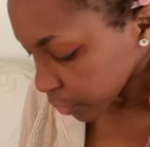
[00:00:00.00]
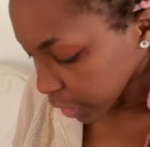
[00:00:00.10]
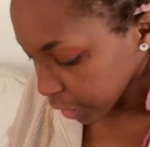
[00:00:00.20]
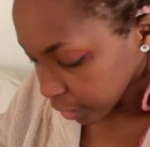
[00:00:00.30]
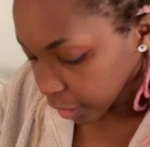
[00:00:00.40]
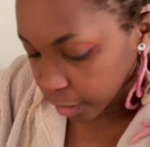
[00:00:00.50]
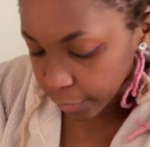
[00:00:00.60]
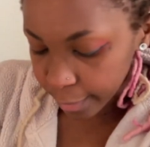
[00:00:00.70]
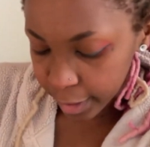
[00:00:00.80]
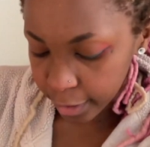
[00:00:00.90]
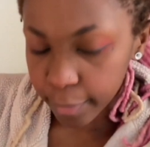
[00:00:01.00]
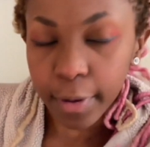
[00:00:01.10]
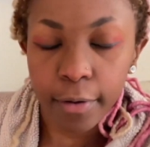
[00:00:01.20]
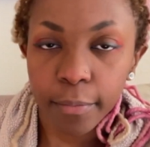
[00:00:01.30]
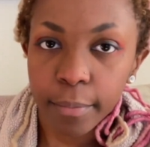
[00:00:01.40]
day that I wear makeup
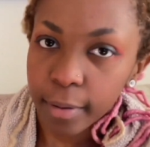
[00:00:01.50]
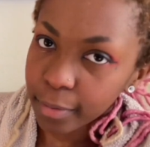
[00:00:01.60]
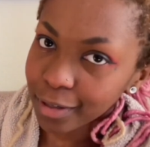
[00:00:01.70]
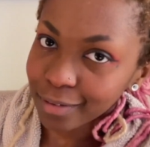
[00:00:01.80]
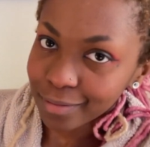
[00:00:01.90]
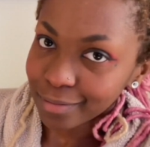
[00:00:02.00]
out in public,